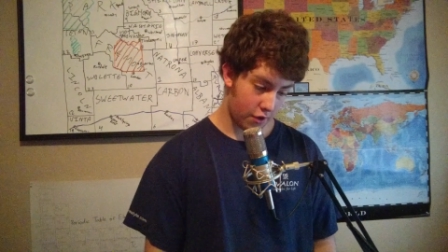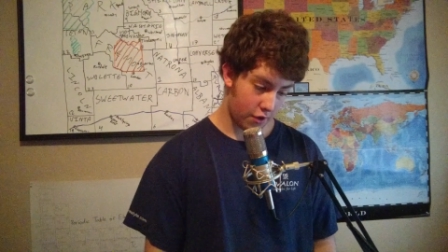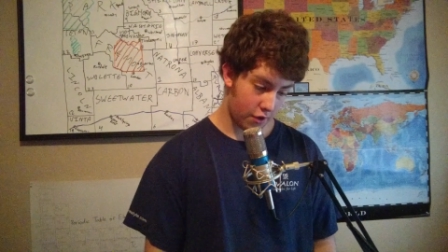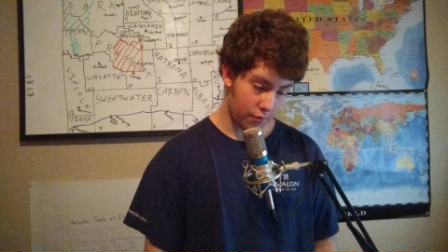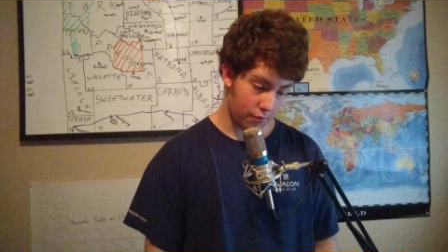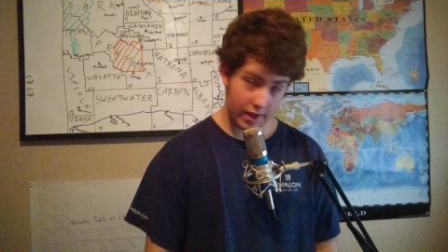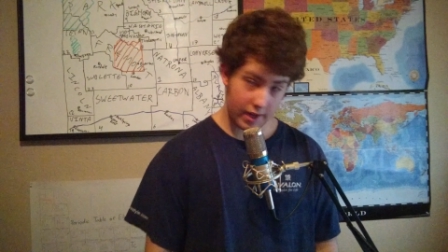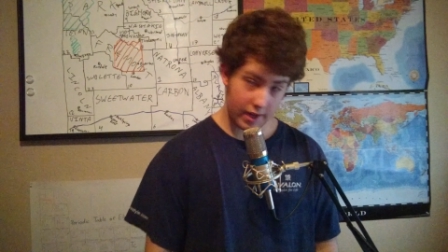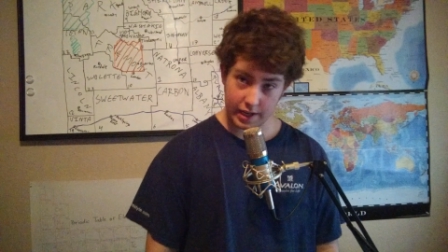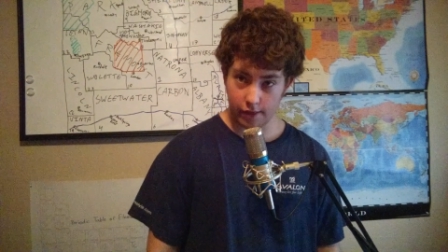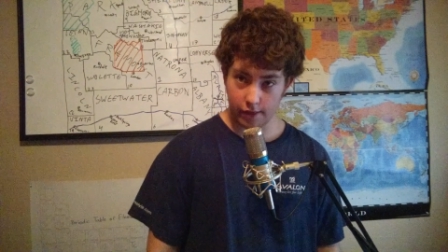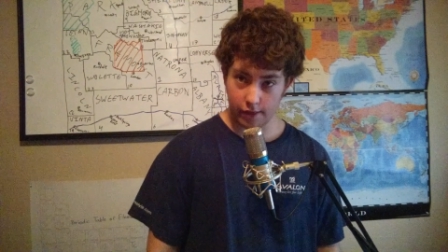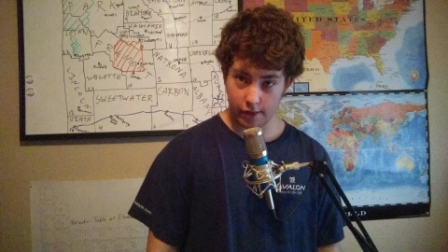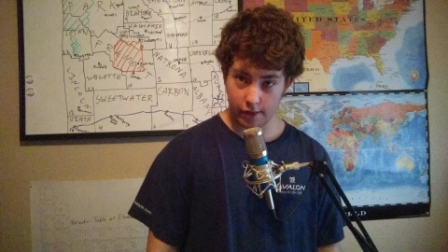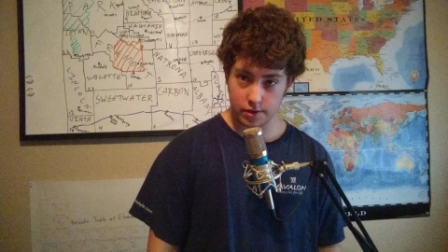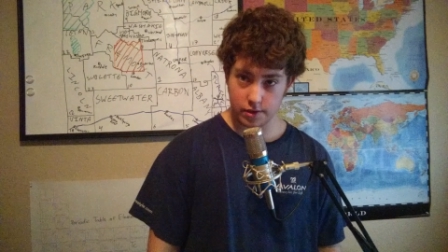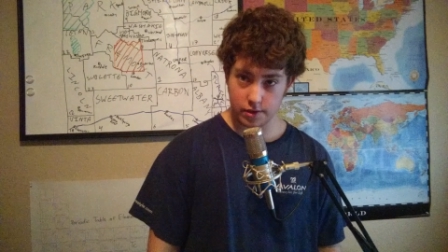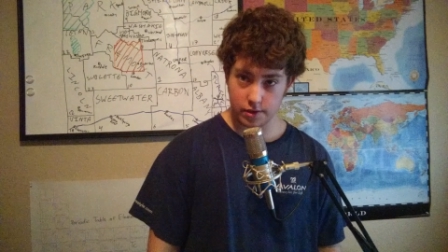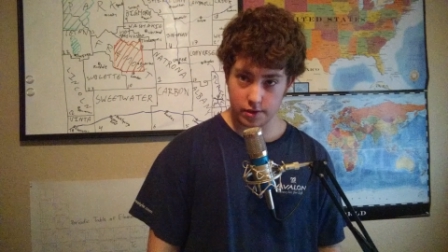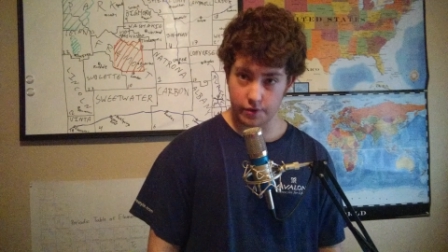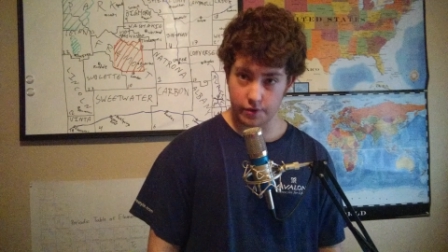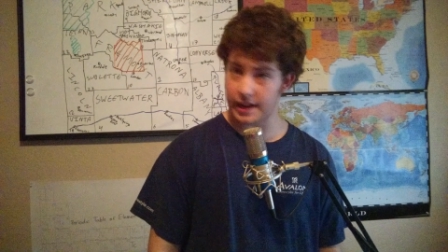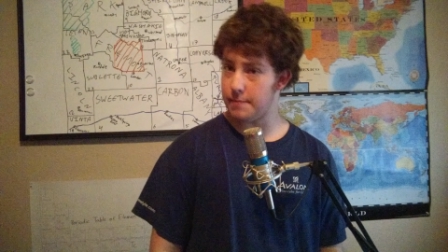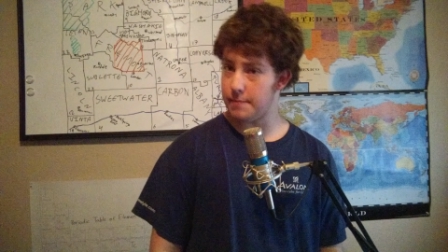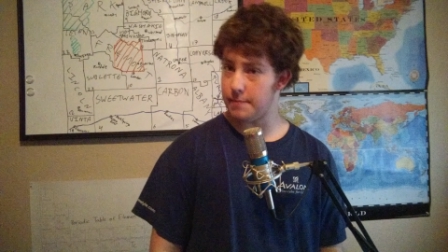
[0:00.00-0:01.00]
Green,
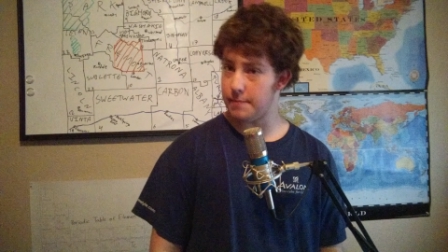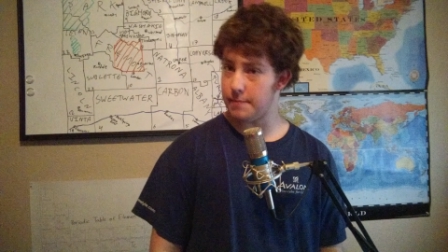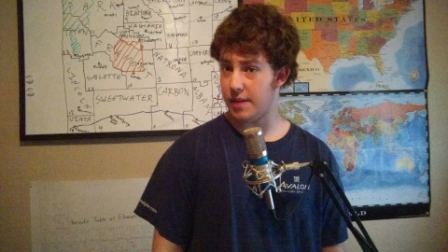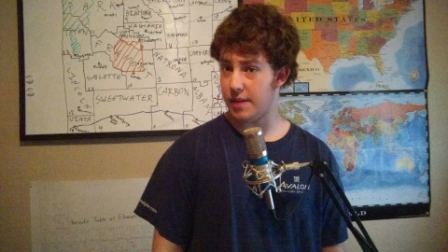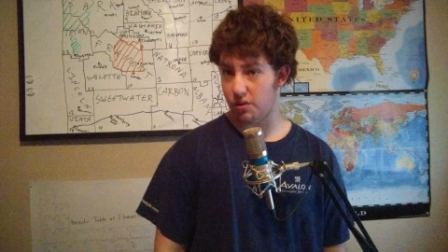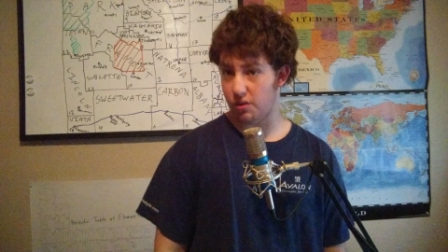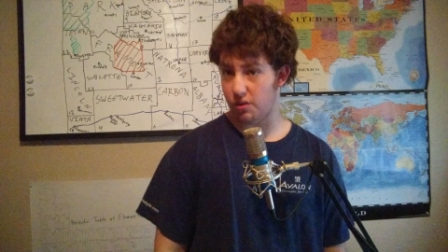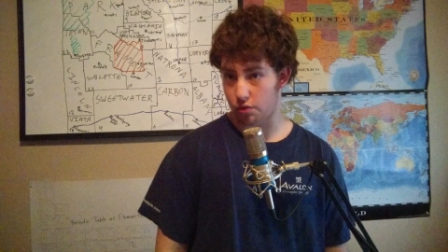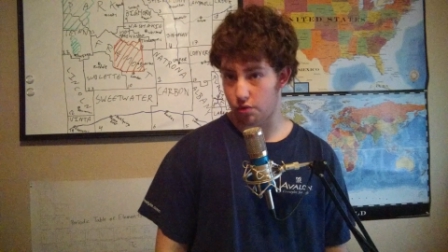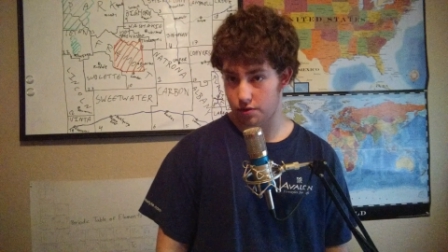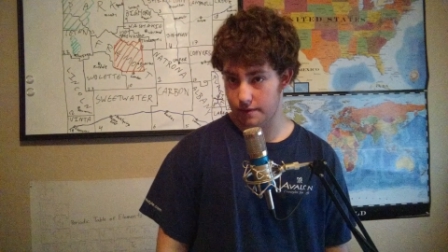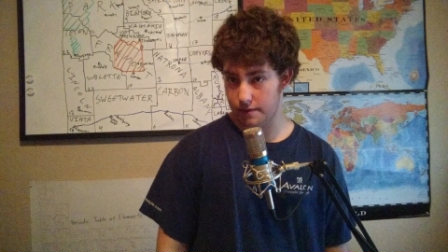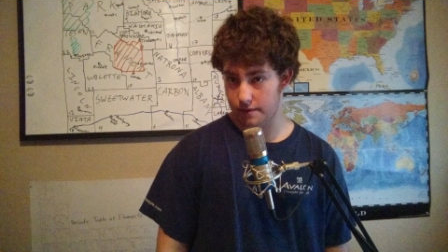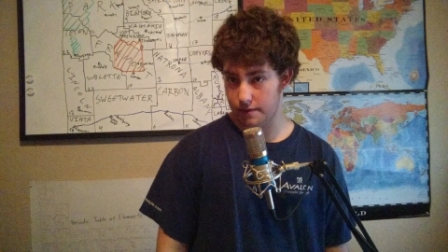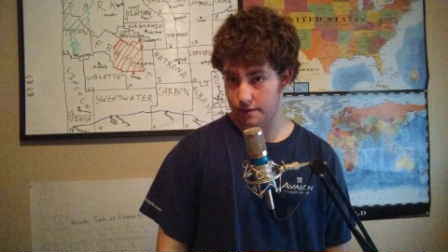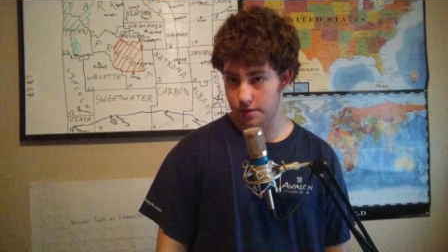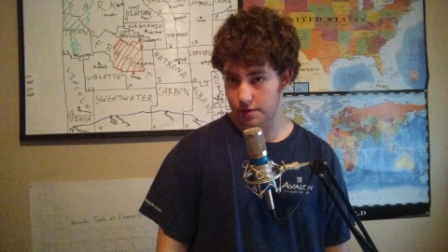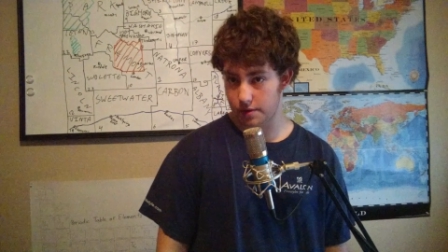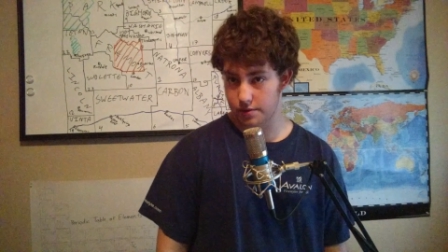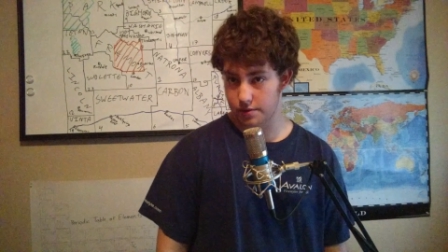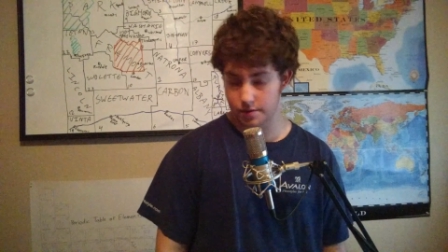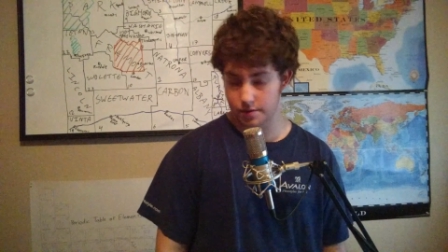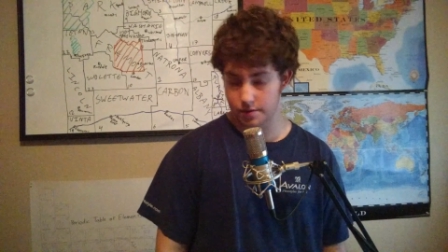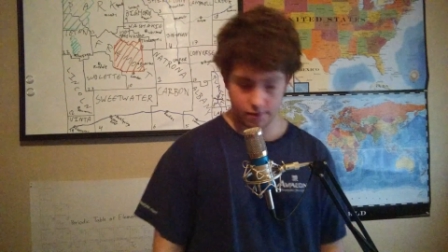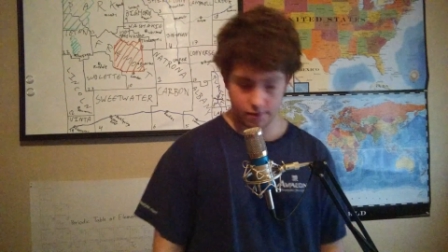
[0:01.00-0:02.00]
Yellowstone, and Bighorn
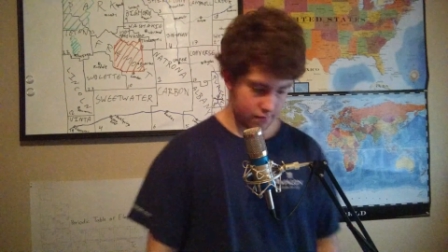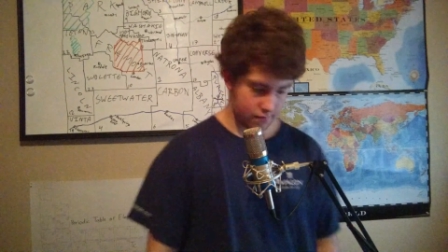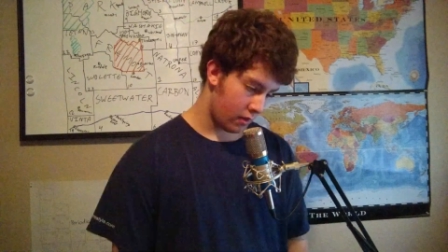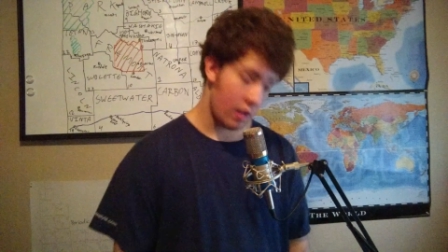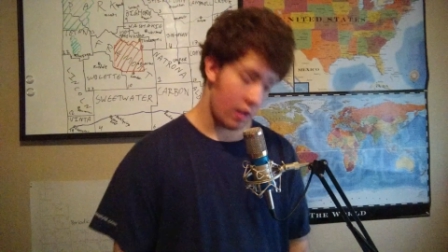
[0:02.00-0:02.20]
rivers.